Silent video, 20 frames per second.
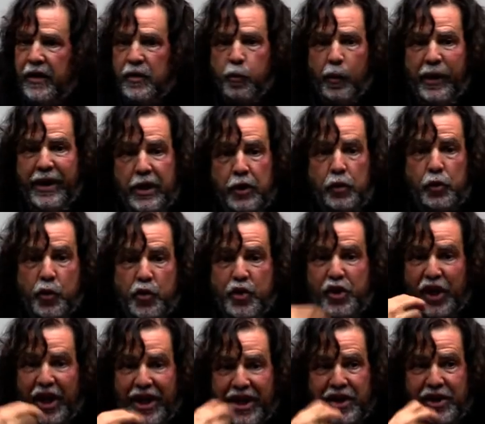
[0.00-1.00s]
That is, we need to
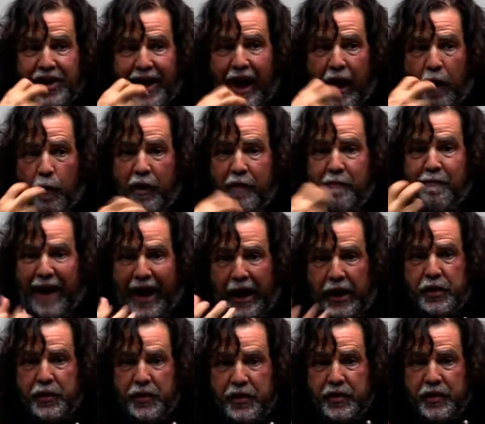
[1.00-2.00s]
change our
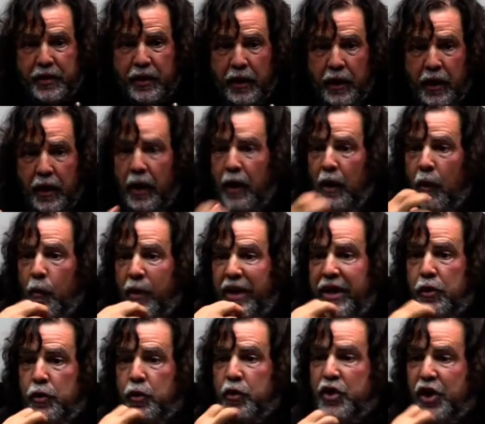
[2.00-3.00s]
values, we
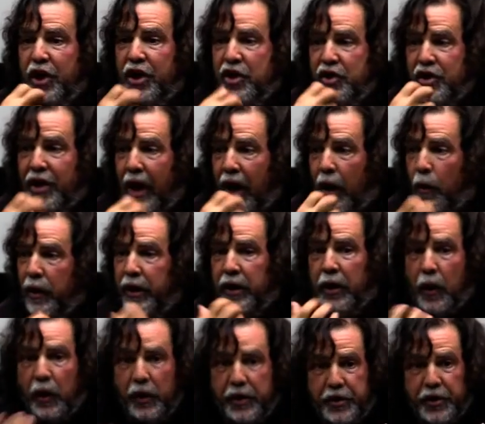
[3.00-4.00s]
need to change our
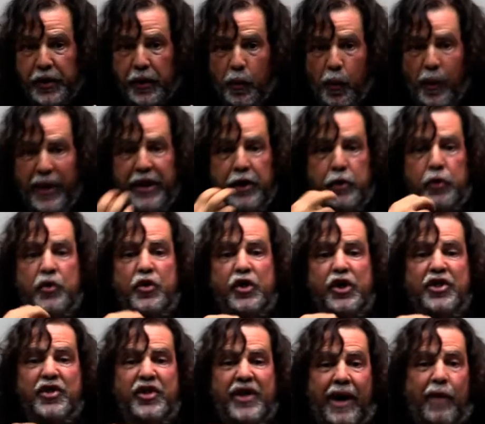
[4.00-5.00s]
culture, we need to
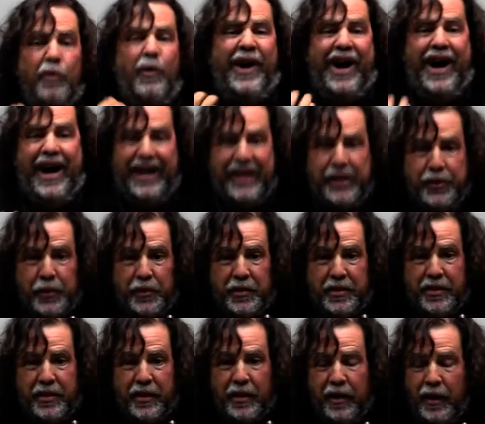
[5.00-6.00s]
change our
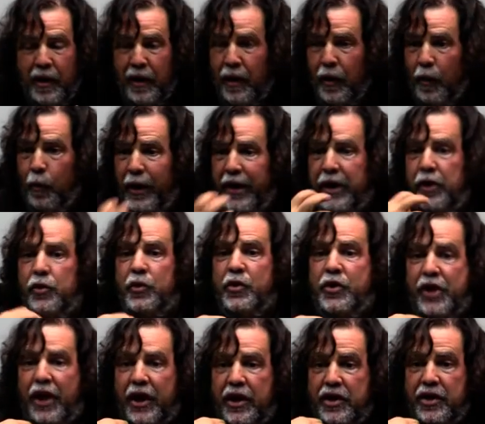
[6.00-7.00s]
attitudes, we need
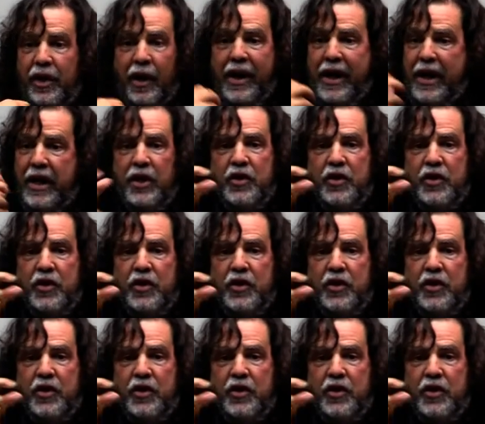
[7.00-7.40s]
to change.